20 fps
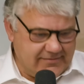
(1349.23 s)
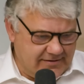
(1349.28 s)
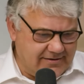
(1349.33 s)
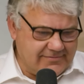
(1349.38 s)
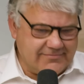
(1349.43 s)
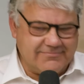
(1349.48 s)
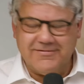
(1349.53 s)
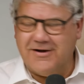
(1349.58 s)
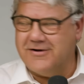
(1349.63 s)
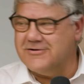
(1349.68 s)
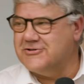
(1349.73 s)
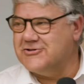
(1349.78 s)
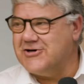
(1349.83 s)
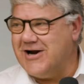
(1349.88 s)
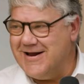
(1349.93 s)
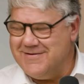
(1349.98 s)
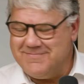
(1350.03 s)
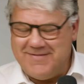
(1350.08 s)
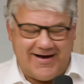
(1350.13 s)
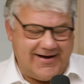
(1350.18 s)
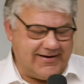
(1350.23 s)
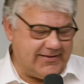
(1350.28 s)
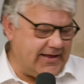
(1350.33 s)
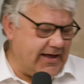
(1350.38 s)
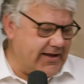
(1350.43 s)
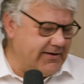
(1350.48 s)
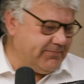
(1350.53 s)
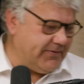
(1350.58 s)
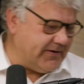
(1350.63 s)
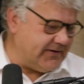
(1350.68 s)
I'll trademark
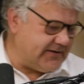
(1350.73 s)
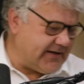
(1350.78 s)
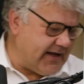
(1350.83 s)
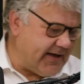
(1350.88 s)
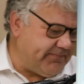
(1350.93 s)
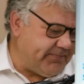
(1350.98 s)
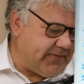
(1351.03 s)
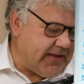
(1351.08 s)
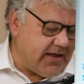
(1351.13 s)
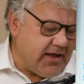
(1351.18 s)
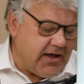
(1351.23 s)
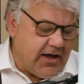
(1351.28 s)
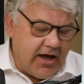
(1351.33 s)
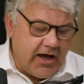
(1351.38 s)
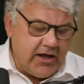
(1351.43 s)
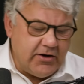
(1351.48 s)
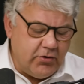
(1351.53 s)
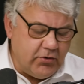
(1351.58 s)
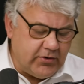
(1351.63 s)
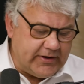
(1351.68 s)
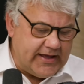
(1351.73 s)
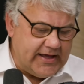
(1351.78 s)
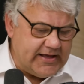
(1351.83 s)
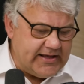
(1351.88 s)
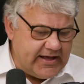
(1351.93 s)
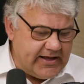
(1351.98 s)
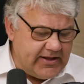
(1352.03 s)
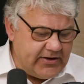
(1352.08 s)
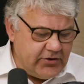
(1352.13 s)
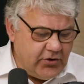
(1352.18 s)
that. But and look,
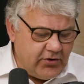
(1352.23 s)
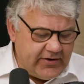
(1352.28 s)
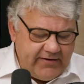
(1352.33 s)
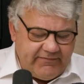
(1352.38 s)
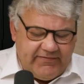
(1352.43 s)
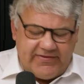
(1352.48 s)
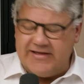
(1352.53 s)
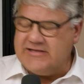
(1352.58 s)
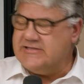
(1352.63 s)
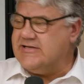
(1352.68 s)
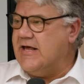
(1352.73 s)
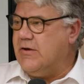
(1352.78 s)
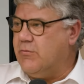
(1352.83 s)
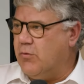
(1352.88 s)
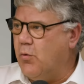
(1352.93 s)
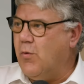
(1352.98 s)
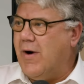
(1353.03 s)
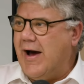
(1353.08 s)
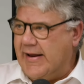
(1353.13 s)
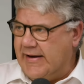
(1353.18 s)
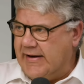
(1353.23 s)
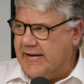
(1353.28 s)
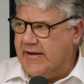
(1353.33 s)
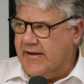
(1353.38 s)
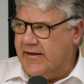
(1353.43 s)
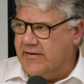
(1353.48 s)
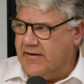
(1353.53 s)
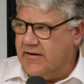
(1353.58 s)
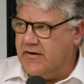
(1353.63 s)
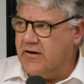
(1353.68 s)
not everything's equal
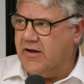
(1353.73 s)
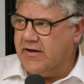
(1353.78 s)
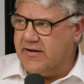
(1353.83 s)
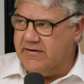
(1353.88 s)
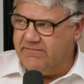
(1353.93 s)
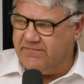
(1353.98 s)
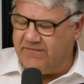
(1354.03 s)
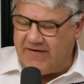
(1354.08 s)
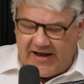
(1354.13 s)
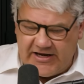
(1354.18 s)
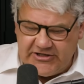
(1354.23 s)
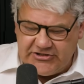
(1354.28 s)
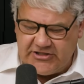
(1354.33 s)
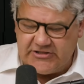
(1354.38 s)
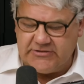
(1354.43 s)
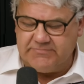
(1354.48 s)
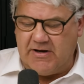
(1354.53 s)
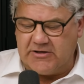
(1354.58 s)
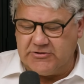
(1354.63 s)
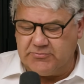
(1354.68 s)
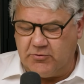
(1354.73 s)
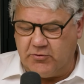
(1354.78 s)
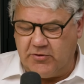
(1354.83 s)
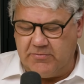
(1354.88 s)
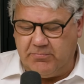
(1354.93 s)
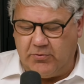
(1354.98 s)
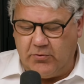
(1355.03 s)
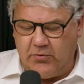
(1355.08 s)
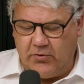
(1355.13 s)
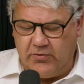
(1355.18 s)
weighting either. Like inflation is much
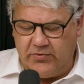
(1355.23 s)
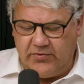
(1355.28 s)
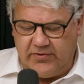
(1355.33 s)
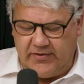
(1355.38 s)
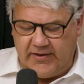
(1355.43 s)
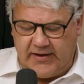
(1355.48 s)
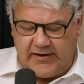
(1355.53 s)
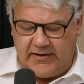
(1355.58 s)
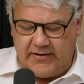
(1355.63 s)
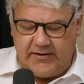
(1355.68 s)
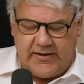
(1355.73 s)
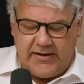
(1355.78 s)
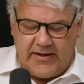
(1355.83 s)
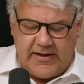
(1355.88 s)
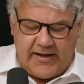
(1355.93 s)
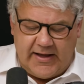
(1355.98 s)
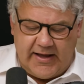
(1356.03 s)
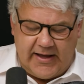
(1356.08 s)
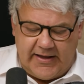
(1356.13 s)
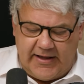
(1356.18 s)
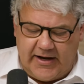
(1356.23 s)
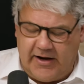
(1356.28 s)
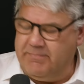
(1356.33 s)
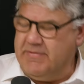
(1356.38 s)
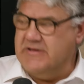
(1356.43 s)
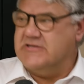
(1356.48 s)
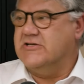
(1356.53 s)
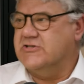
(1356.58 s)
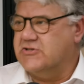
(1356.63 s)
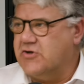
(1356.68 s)
more important than
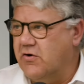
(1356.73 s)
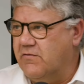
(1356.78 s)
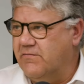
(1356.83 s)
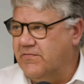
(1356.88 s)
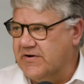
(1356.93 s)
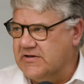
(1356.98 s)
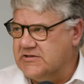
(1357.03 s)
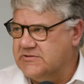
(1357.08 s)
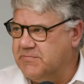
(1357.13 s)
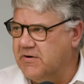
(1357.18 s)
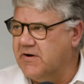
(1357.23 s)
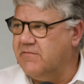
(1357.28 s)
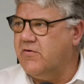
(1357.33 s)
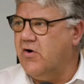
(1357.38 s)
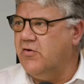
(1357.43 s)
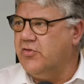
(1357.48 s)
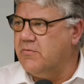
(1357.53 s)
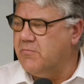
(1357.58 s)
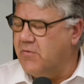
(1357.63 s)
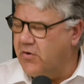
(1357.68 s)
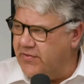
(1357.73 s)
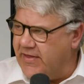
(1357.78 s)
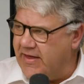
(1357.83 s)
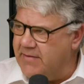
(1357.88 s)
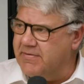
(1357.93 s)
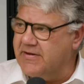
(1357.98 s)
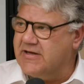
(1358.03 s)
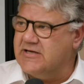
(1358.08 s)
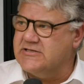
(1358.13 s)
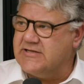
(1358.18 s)
business confidence. But I've got them on
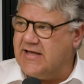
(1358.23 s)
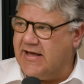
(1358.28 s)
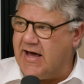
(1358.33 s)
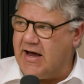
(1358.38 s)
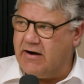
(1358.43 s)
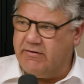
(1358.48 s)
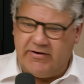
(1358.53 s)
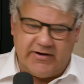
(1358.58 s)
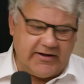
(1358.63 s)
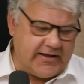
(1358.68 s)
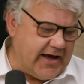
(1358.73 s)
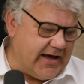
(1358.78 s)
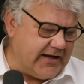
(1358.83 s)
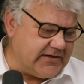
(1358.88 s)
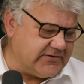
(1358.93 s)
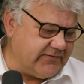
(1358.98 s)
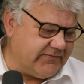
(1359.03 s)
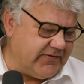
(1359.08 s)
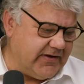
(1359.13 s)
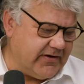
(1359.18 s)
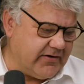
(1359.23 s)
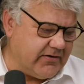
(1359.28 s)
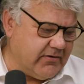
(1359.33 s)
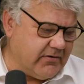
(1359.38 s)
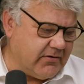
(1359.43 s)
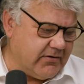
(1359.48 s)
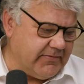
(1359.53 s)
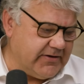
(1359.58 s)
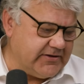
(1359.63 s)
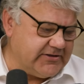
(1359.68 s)
there because they are indicators of the
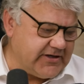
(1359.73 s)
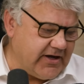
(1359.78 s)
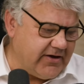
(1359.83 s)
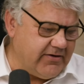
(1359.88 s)
economy.